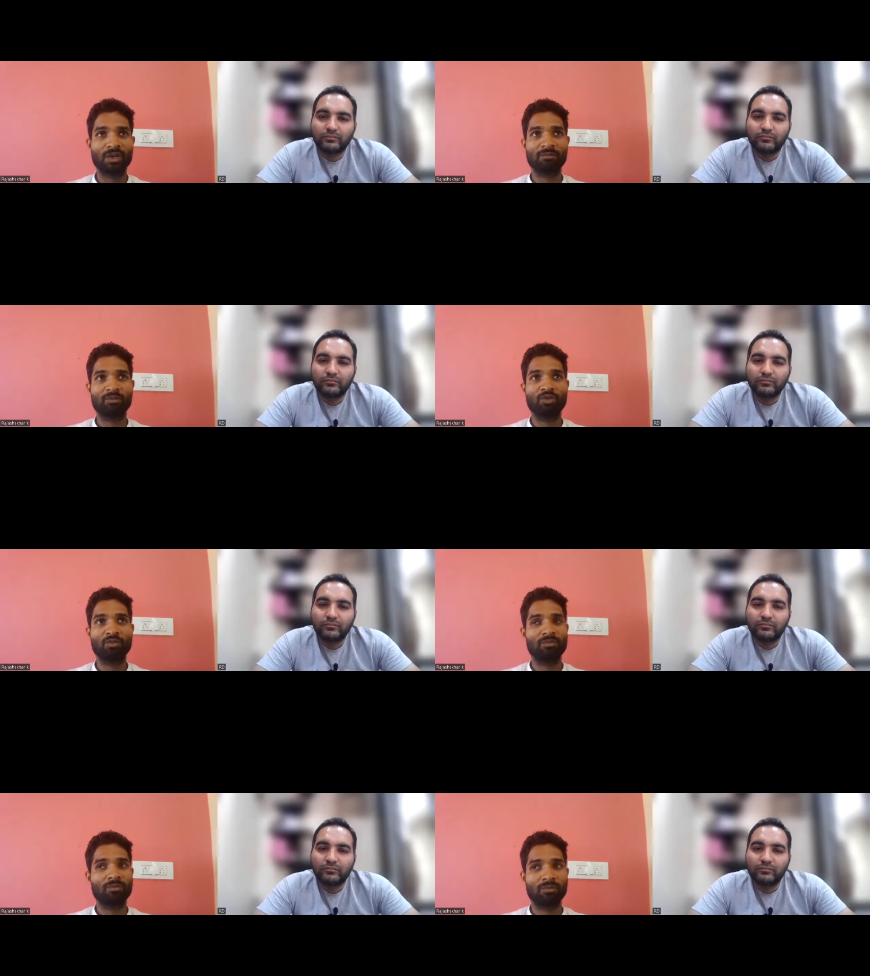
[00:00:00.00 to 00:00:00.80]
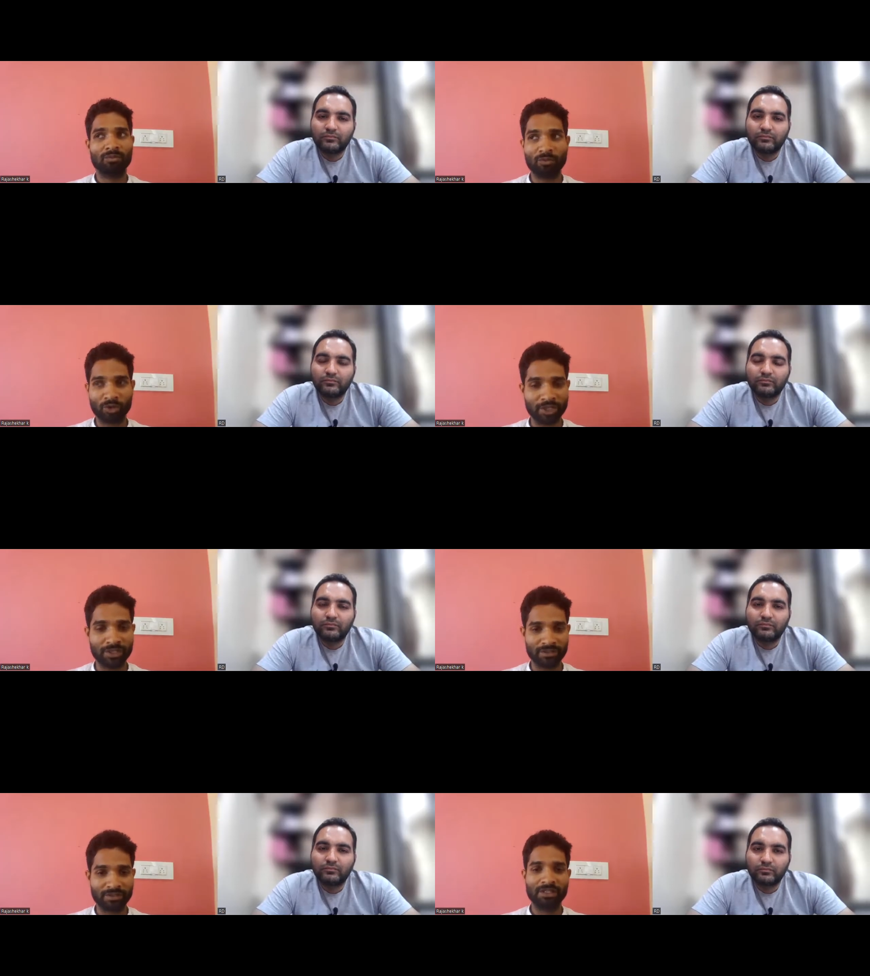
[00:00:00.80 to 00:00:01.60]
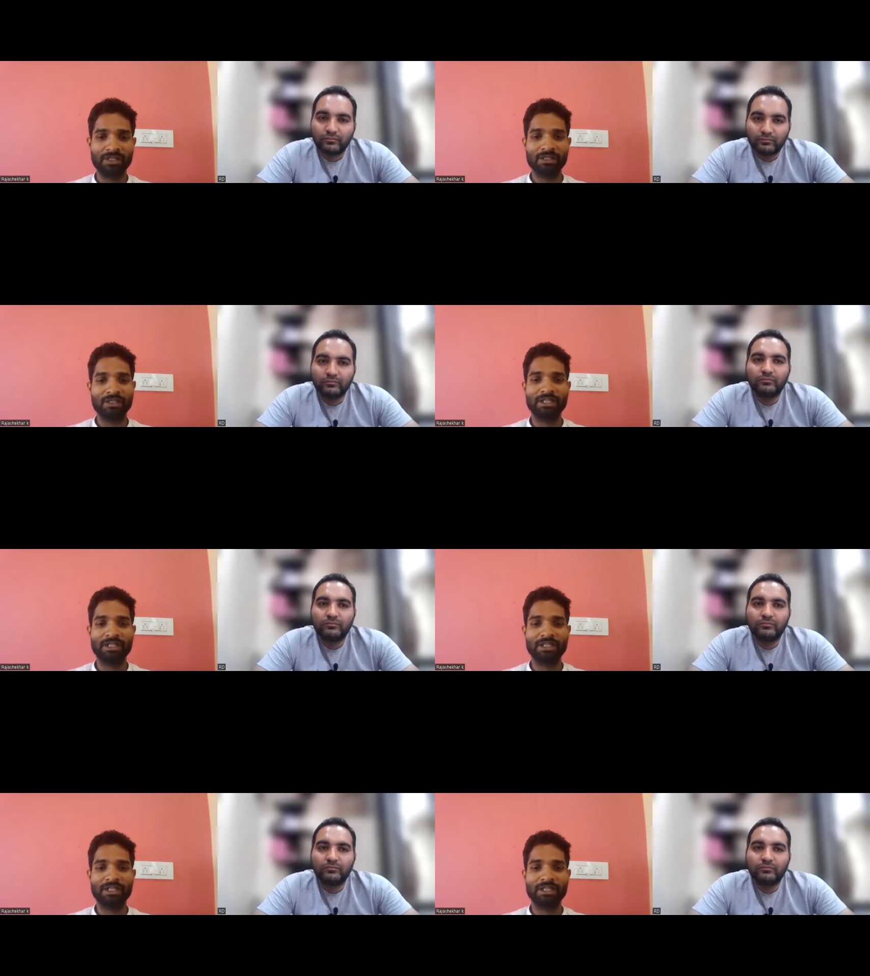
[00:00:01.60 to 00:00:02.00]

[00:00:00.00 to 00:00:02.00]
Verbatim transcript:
Speaker 1: workflow monitor mm.